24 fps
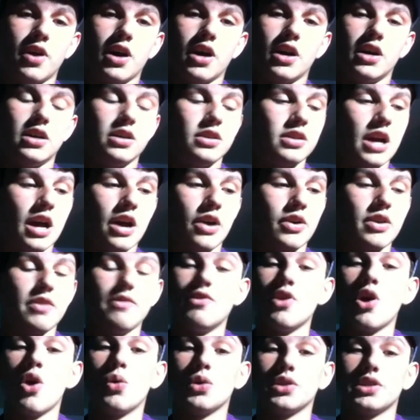I don't
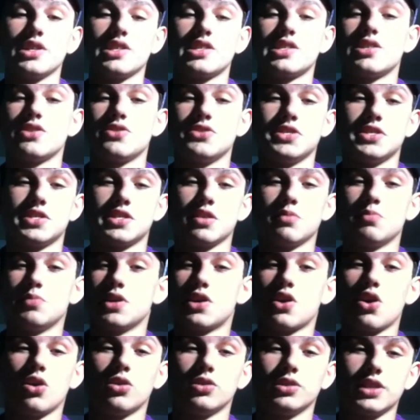even know what the series is gonna
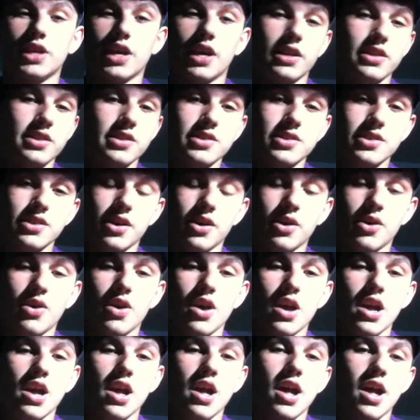be called yet.
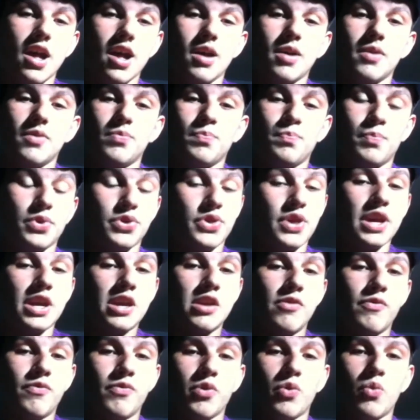But
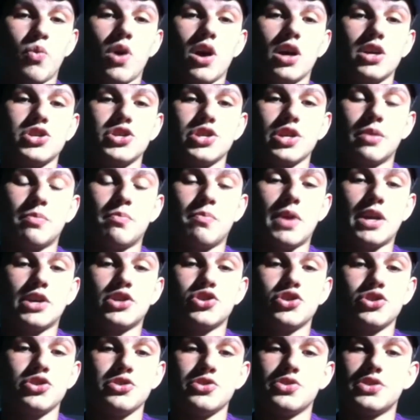thank you for watching. Make
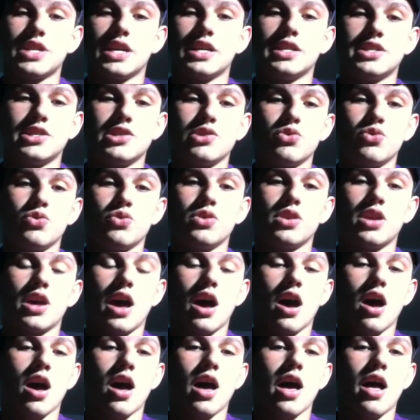sure you stay tuned.
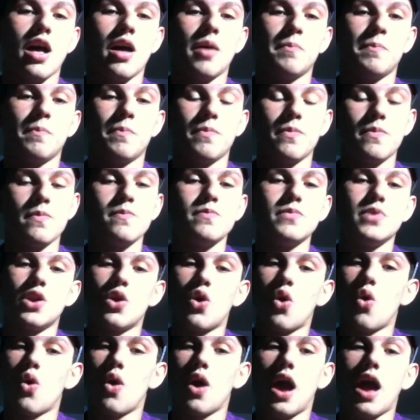
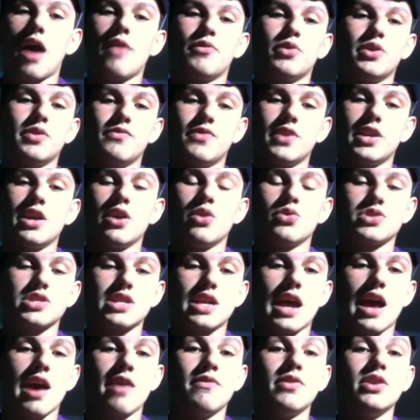Every video is
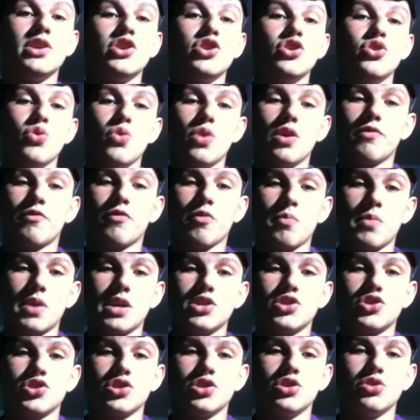going to have a new
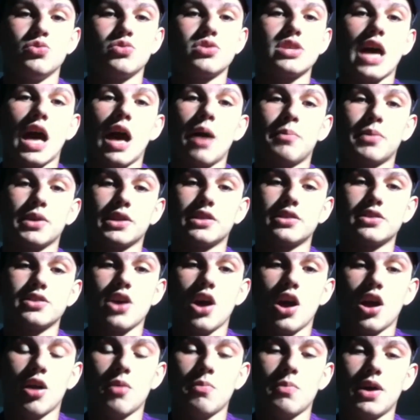information, new topic to
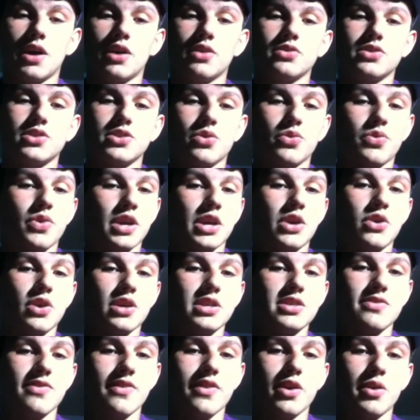talk about. So thank you
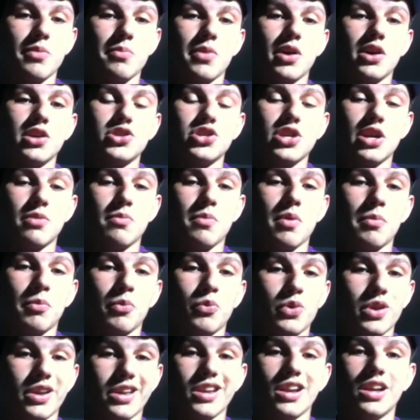guys very much. And
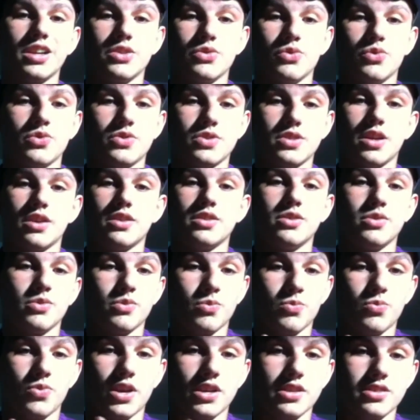remember, we cannot do this without you.
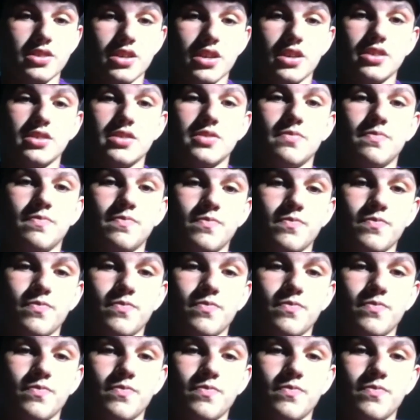Thanks, guys.